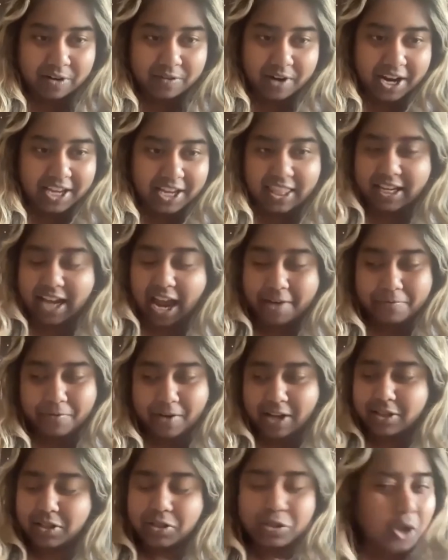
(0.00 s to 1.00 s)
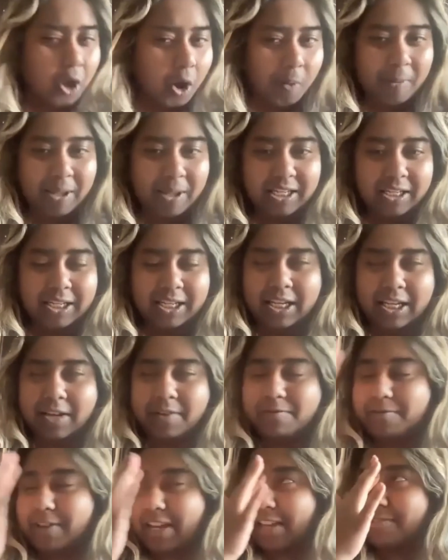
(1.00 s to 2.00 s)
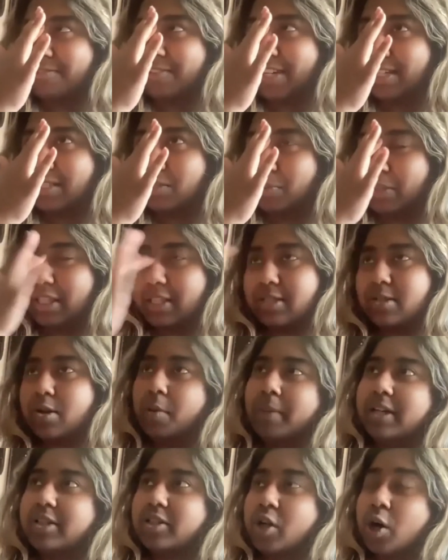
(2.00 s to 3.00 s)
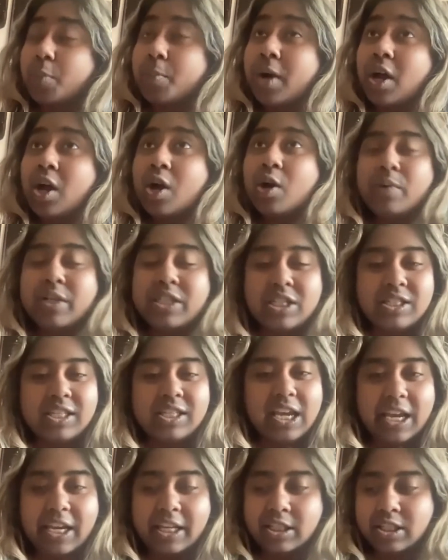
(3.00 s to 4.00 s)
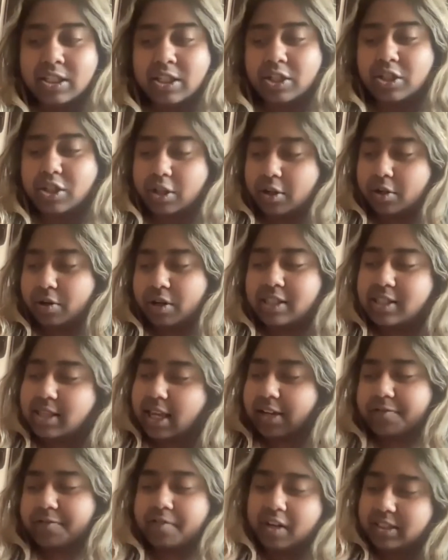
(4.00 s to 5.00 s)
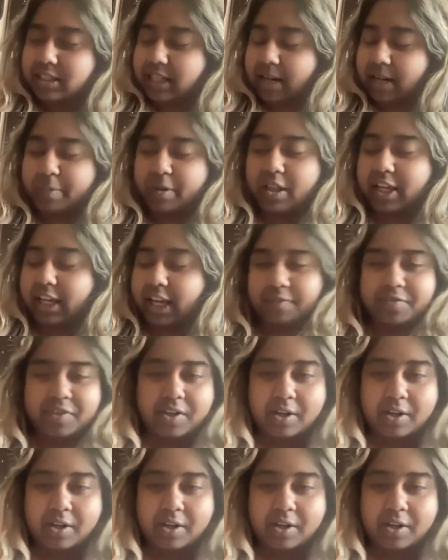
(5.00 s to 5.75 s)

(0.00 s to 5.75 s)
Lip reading: right? Like I've read so many fanfics with the soulmate trope, which is easy to do. Because, like, for example, like if